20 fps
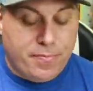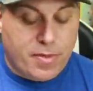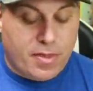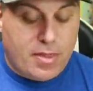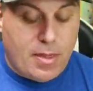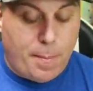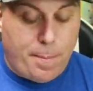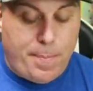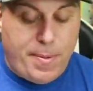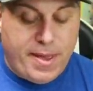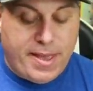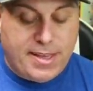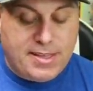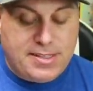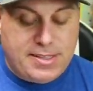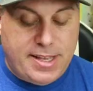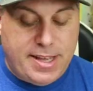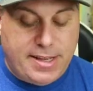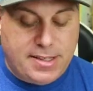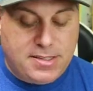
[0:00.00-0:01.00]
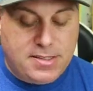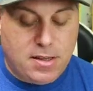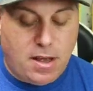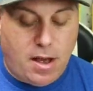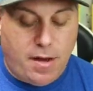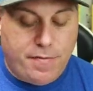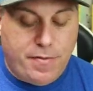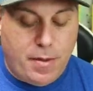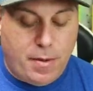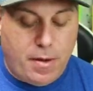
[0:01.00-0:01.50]
the biggest hits
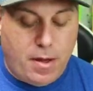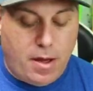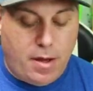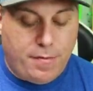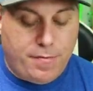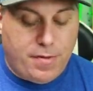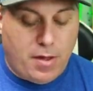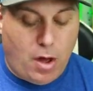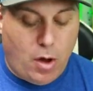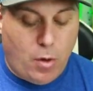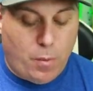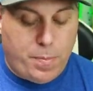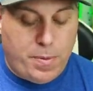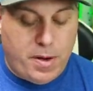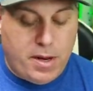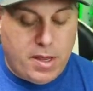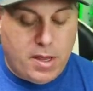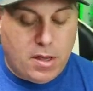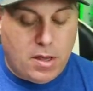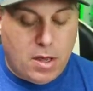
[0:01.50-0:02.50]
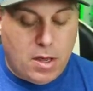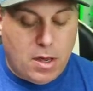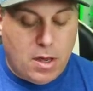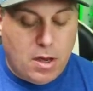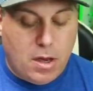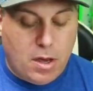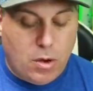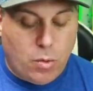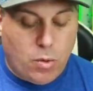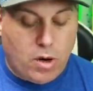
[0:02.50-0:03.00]
of the of the opening,
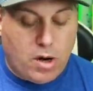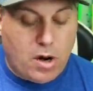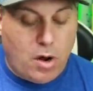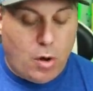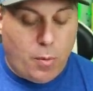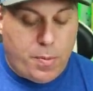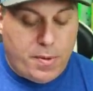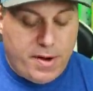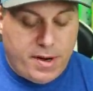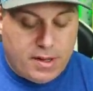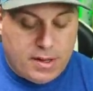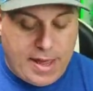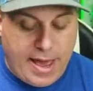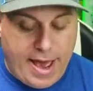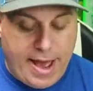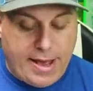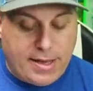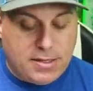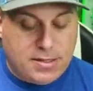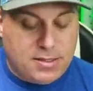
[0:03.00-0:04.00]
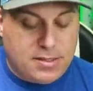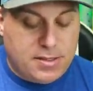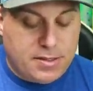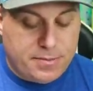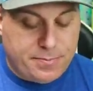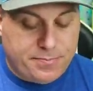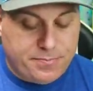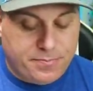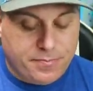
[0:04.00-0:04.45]
we're going to open it last.